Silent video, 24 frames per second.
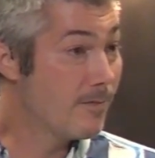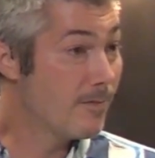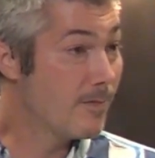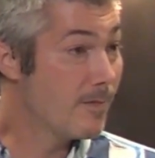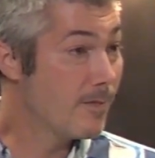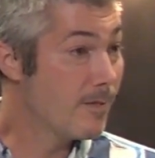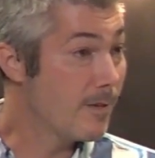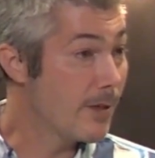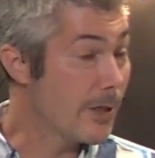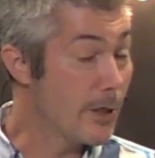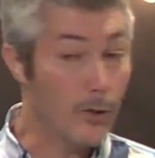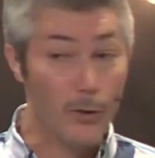
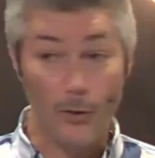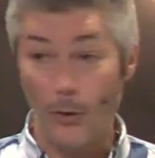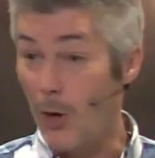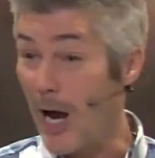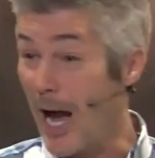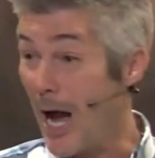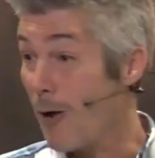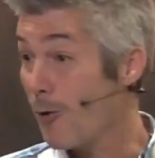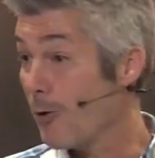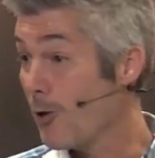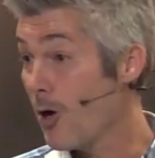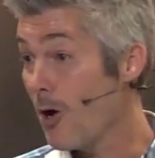You don't know
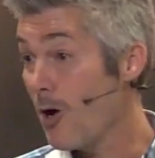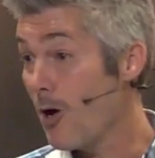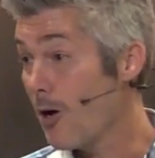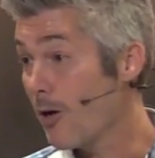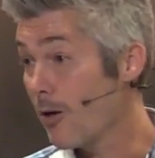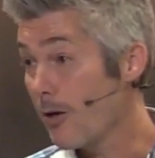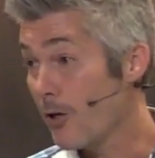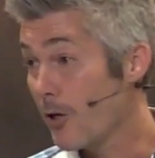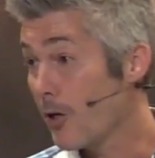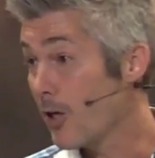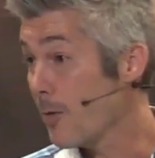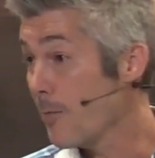how long
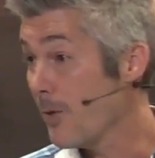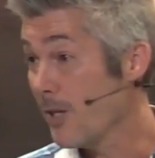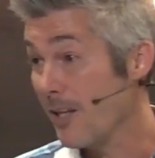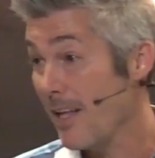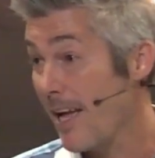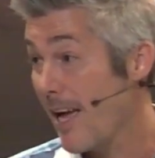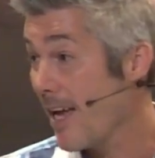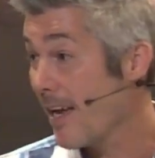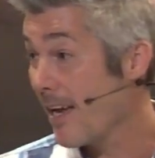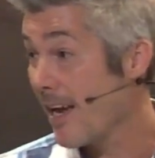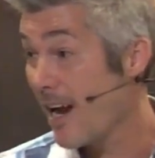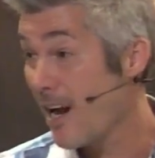you're going to be able to
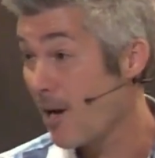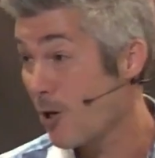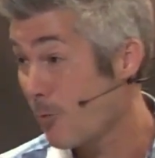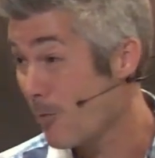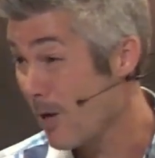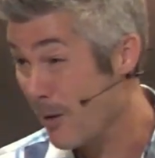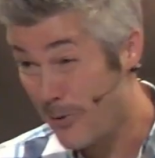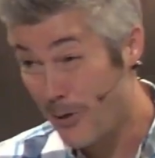hang on, or maybe you're